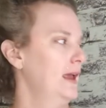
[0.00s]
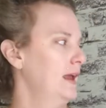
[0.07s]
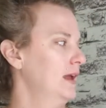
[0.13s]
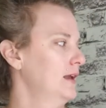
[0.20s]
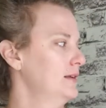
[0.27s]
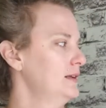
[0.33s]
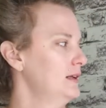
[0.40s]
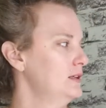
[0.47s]

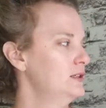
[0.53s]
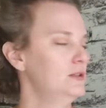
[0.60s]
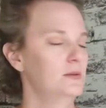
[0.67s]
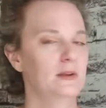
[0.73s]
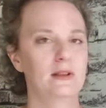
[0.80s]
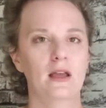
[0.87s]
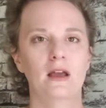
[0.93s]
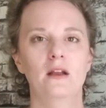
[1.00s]
And in
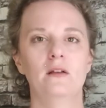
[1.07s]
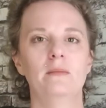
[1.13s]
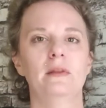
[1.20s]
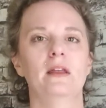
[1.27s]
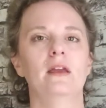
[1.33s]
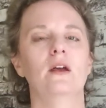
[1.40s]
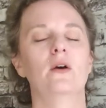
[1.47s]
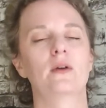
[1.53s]
doing that, I'd
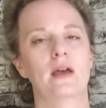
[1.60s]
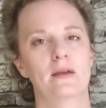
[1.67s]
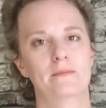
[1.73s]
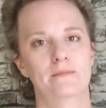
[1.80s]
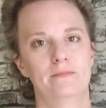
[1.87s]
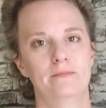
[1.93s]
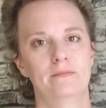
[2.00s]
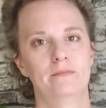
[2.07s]
be like, okay,
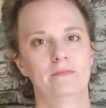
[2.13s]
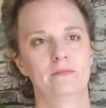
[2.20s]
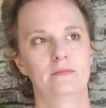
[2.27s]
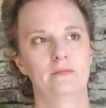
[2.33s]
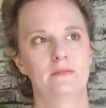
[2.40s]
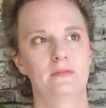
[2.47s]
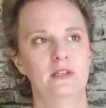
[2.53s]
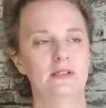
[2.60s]

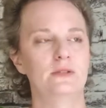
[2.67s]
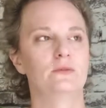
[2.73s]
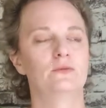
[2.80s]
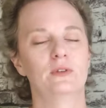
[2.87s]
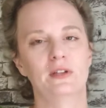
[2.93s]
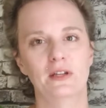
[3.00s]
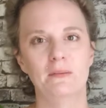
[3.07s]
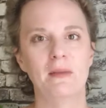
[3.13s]
does it
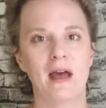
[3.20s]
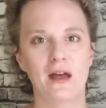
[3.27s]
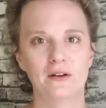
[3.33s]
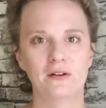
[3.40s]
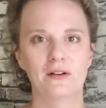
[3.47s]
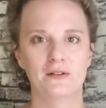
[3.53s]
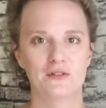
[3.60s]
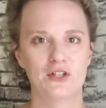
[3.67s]
really
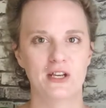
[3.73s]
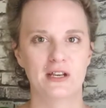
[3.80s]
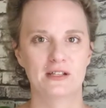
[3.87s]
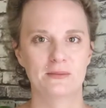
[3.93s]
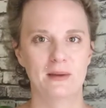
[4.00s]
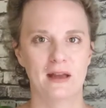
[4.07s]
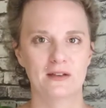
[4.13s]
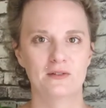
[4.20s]
matter if she
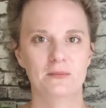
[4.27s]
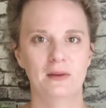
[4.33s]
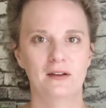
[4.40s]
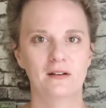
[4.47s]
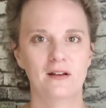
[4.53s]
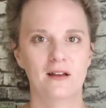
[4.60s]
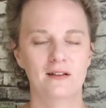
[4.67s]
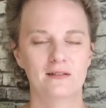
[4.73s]
gets back to me
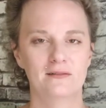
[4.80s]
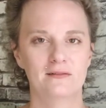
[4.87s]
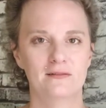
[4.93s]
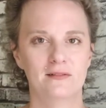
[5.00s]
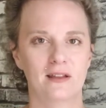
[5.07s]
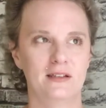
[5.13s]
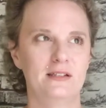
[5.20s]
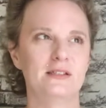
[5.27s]
or not?
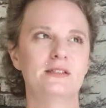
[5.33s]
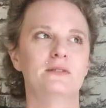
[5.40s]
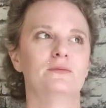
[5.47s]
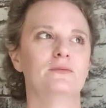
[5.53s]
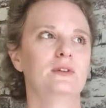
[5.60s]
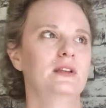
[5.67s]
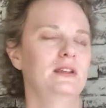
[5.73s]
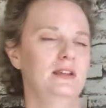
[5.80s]
Like, does it
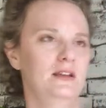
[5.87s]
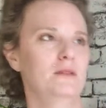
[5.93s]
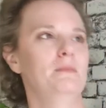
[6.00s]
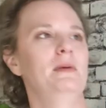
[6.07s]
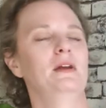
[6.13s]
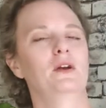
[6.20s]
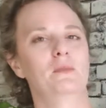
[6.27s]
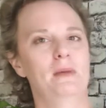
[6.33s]
really in a
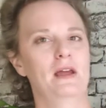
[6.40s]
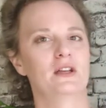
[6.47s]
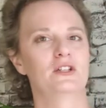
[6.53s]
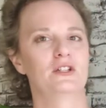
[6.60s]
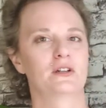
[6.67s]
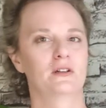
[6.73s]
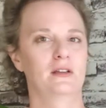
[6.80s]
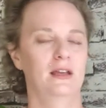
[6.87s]
bigger
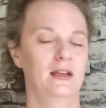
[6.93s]
picture?